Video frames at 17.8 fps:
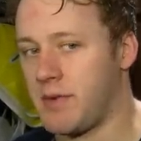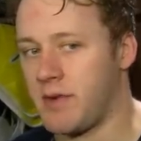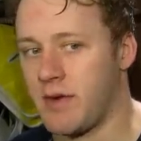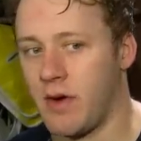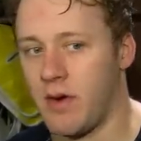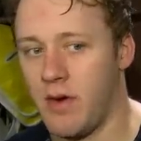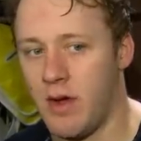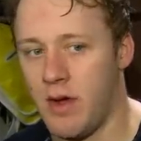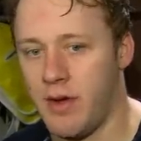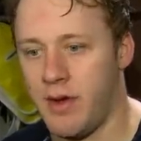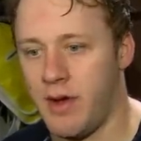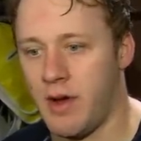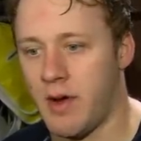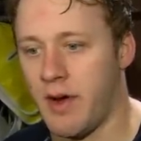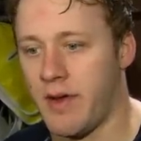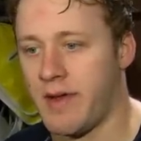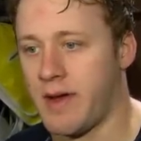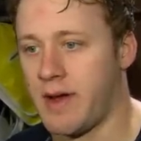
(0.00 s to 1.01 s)
So, you
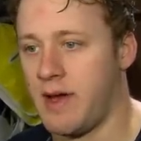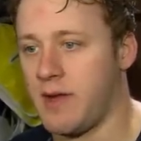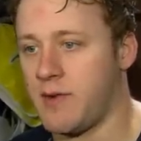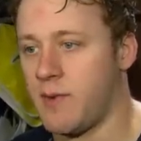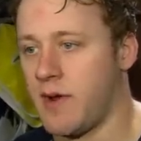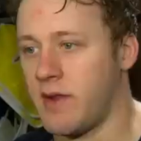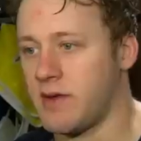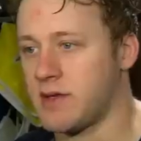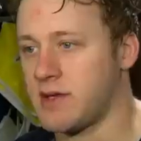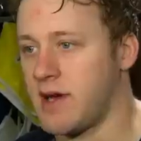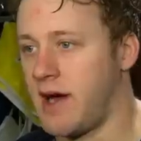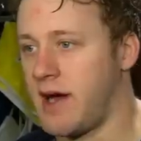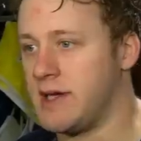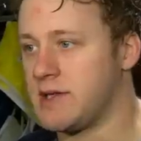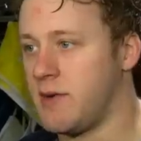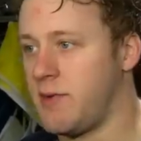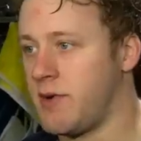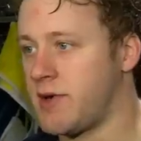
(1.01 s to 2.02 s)
know, I think he's one of those
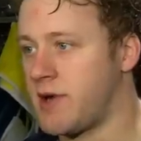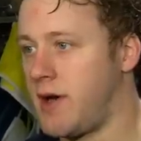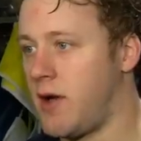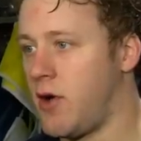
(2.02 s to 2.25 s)
guys that when you're